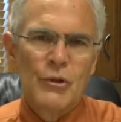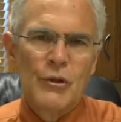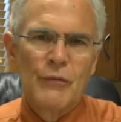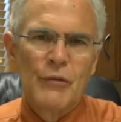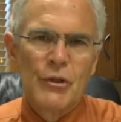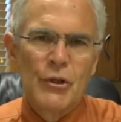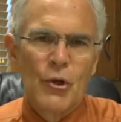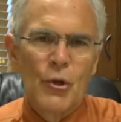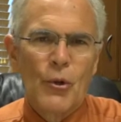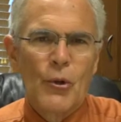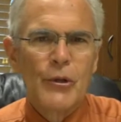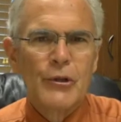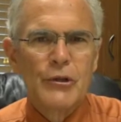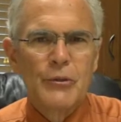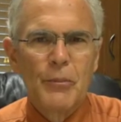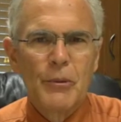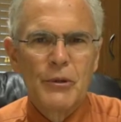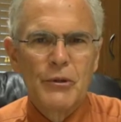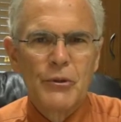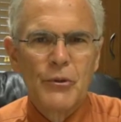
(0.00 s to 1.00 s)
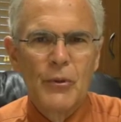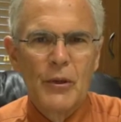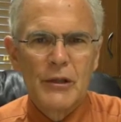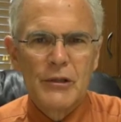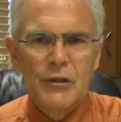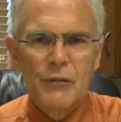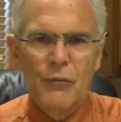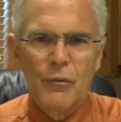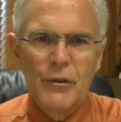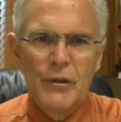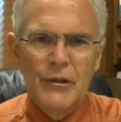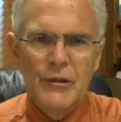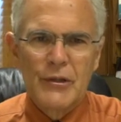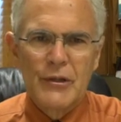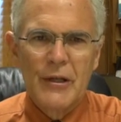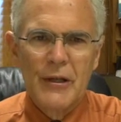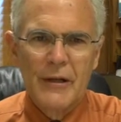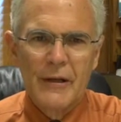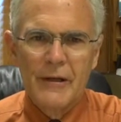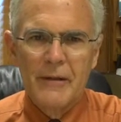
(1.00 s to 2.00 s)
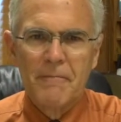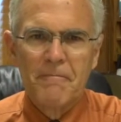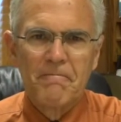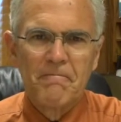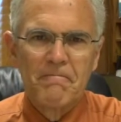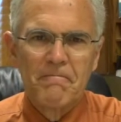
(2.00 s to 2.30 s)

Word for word: of encouragement to us for this day.